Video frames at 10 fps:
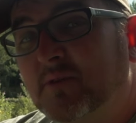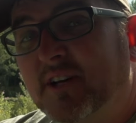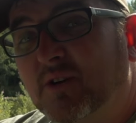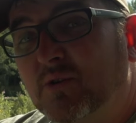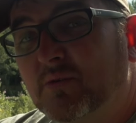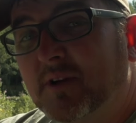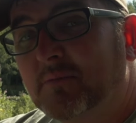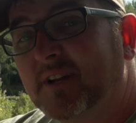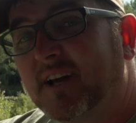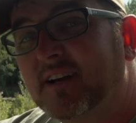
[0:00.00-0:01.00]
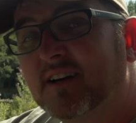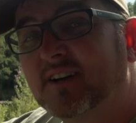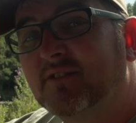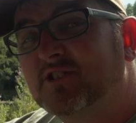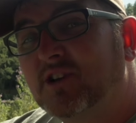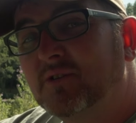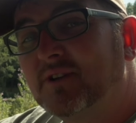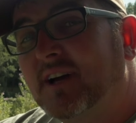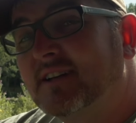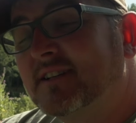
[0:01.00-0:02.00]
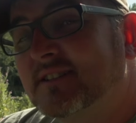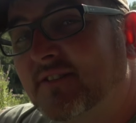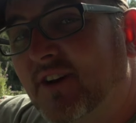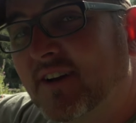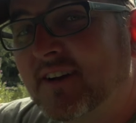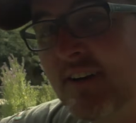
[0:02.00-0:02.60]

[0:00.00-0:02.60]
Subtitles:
pretty cool down by there. I could show you that. Let's have a look.